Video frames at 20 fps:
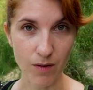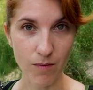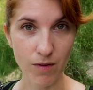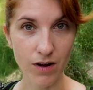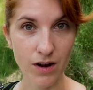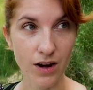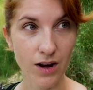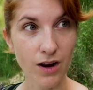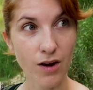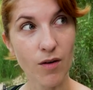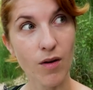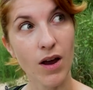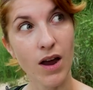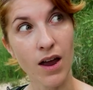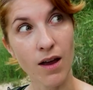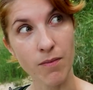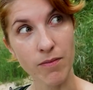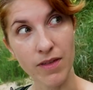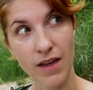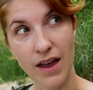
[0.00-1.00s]
We're gonna go
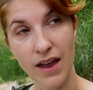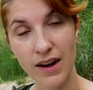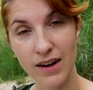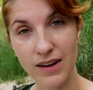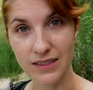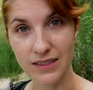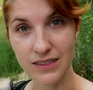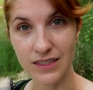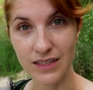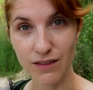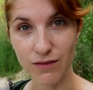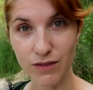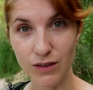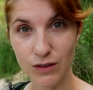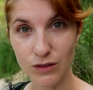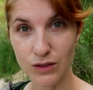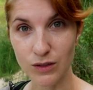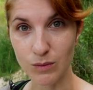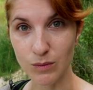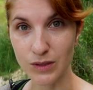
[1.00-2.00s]
up that see if
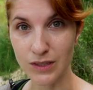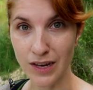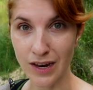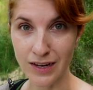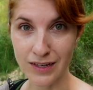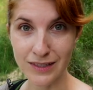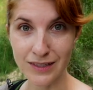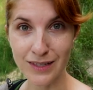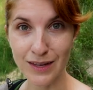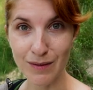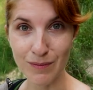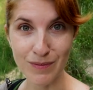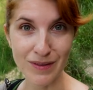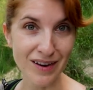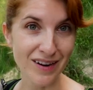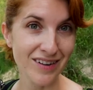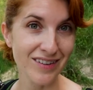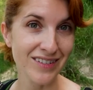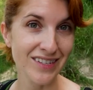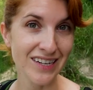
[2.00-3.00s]
there's some signs up
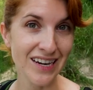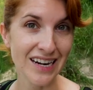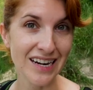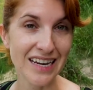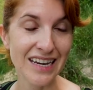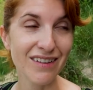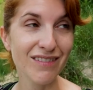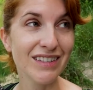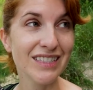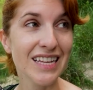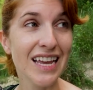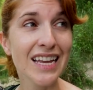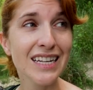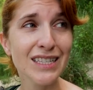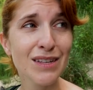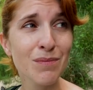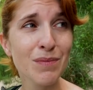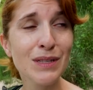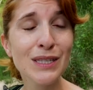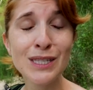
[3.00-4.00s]
there to kind of give us a heads
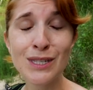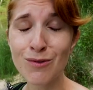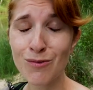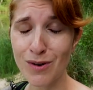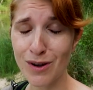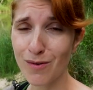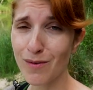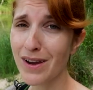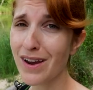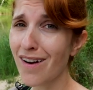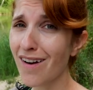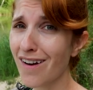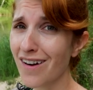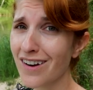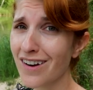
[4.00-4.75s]
up as to where we are.